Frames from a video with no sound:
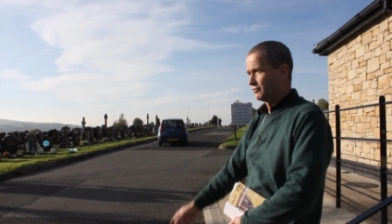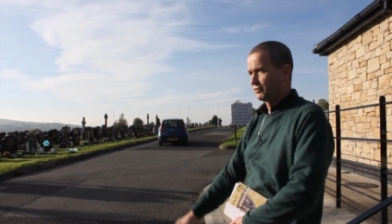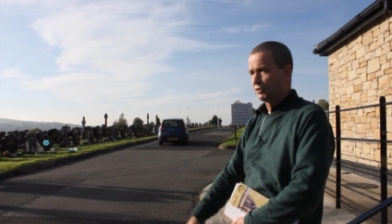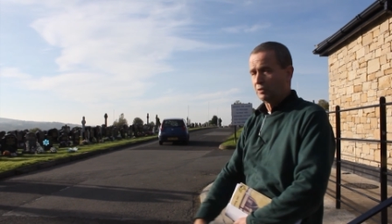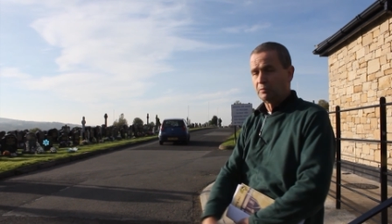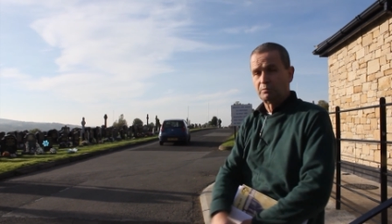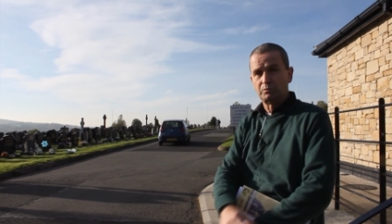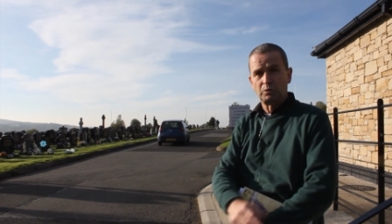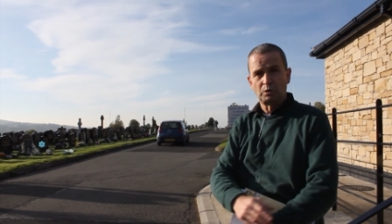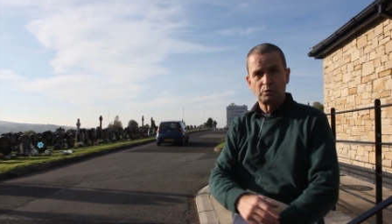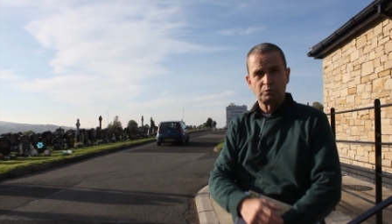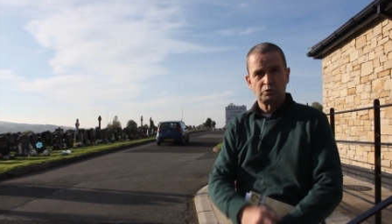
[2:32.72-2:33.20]

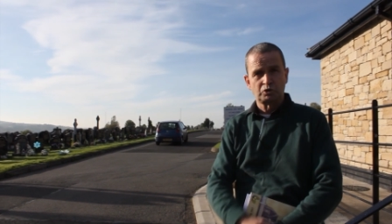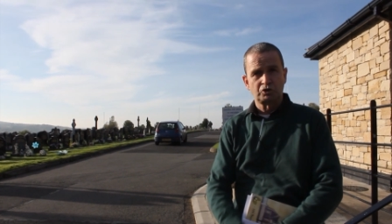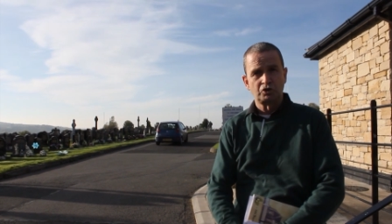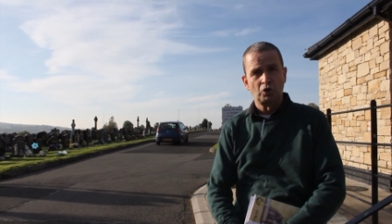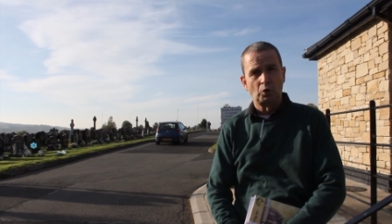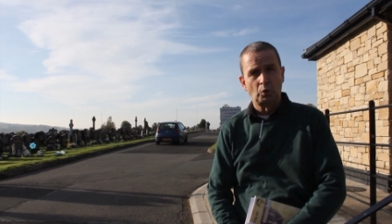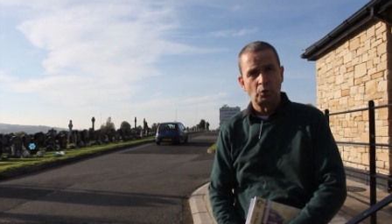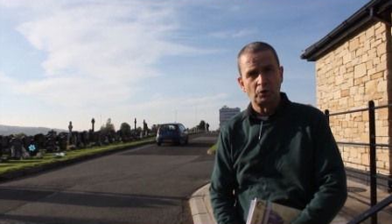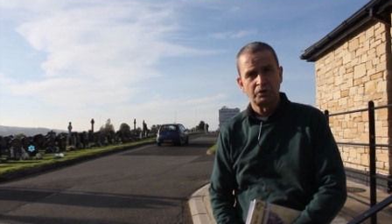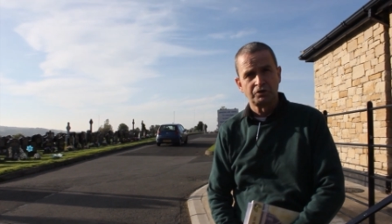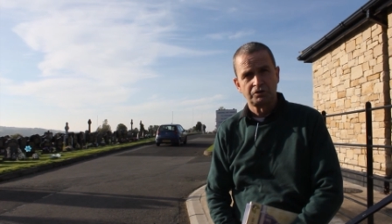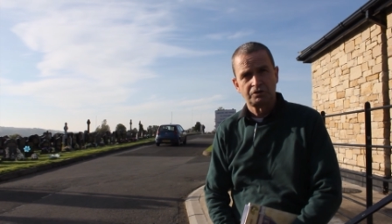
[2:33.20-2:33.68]
from what's
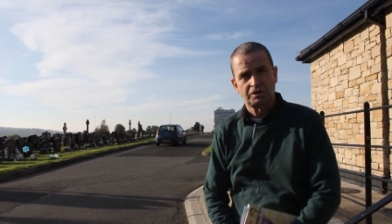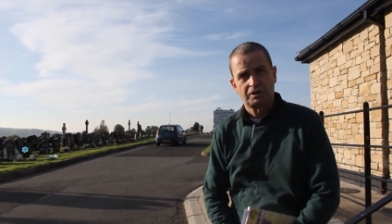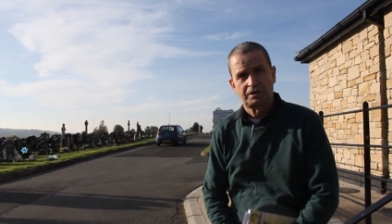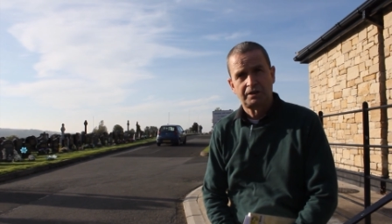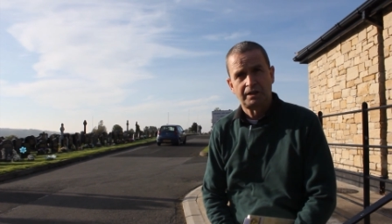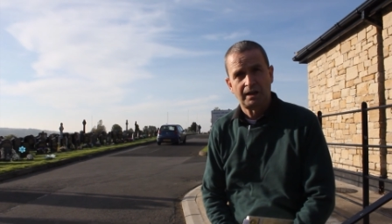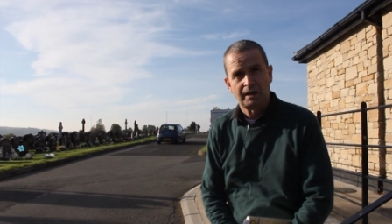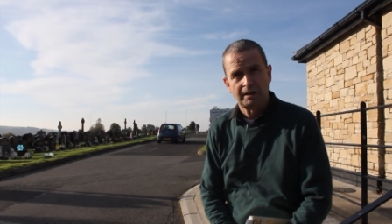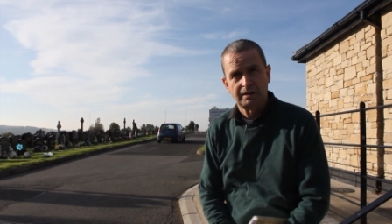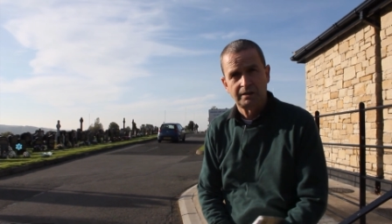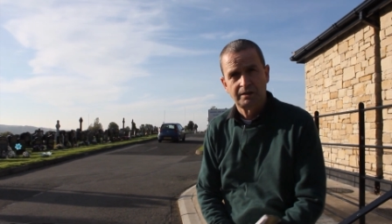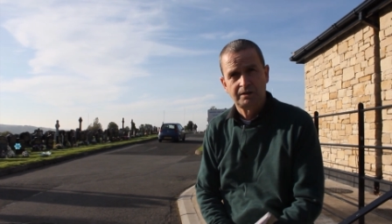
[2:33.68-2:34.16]
known as the
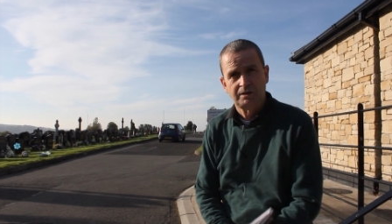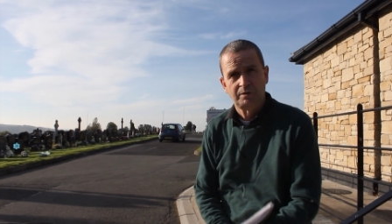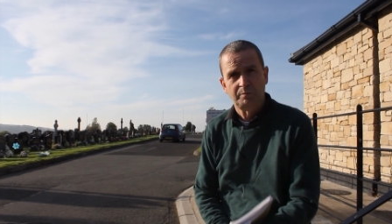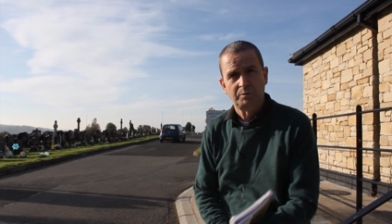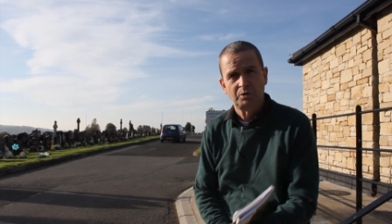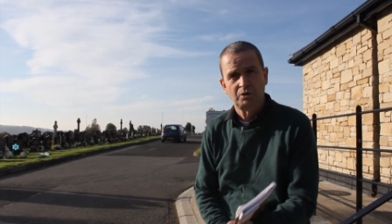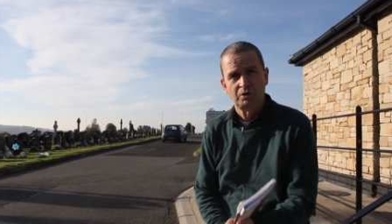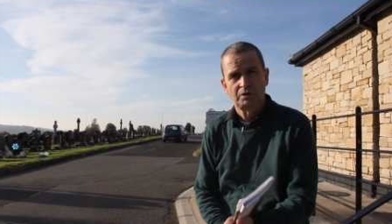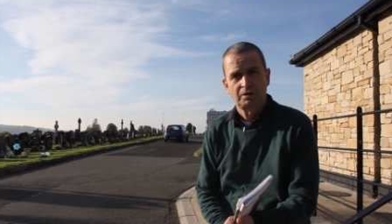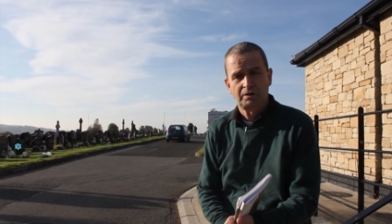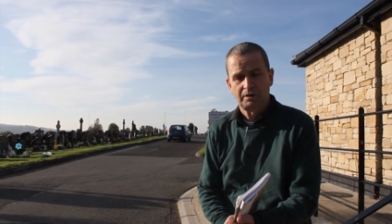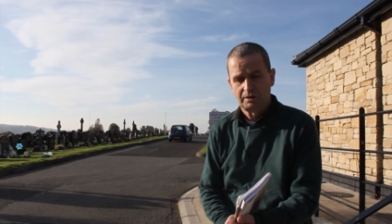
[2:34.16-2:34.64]
Catholic
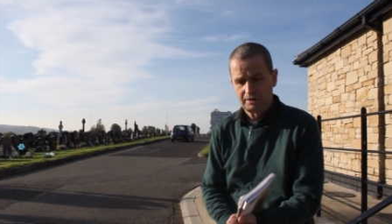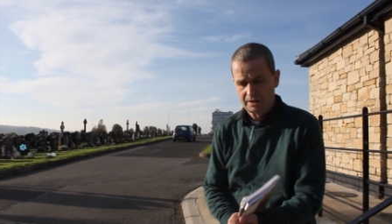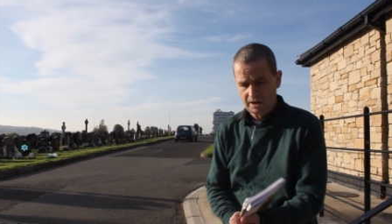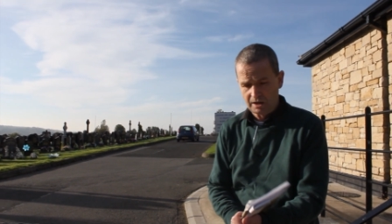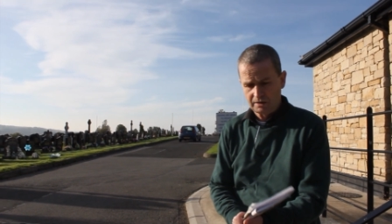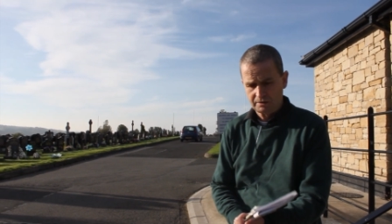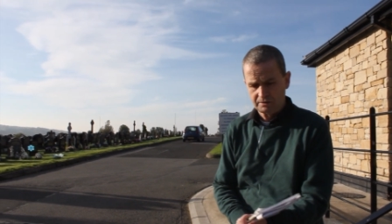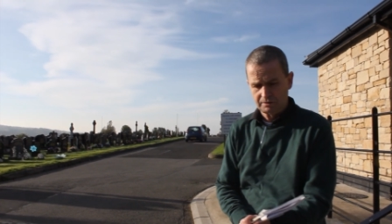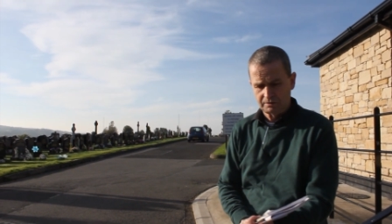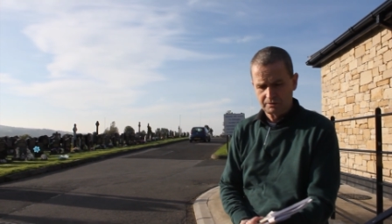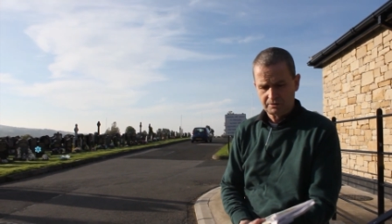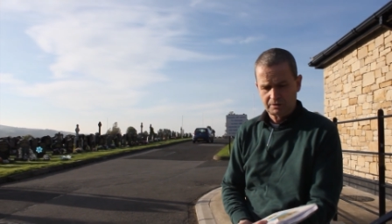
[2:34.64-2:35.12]
community,
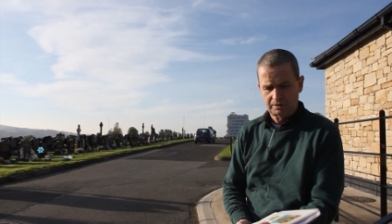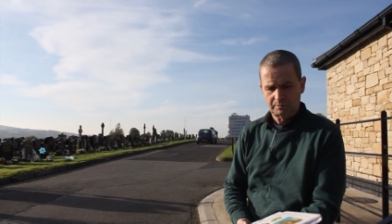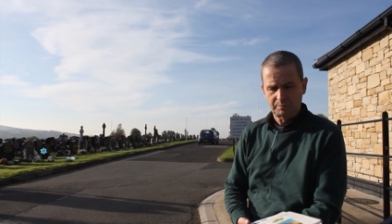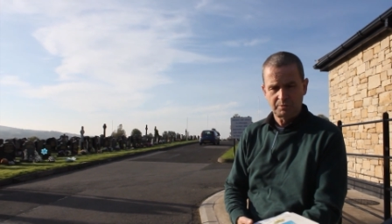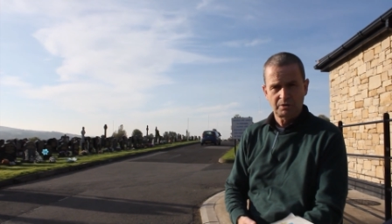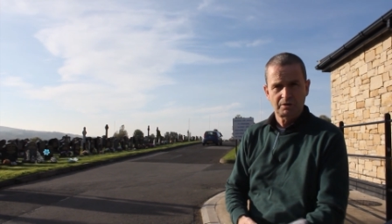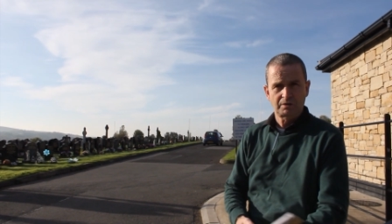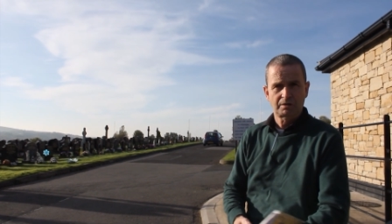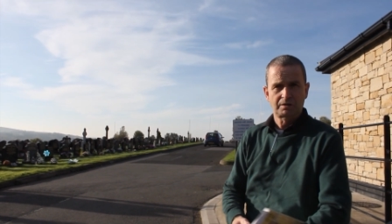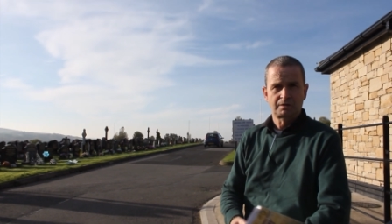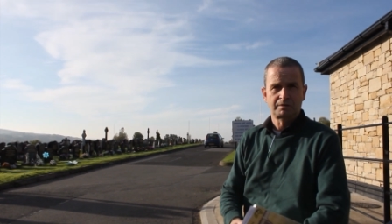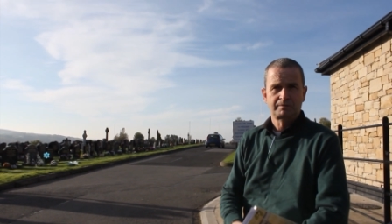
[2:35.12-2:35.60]
nationalist
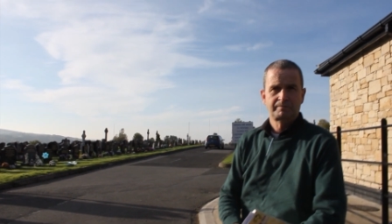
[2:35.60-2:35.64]
community.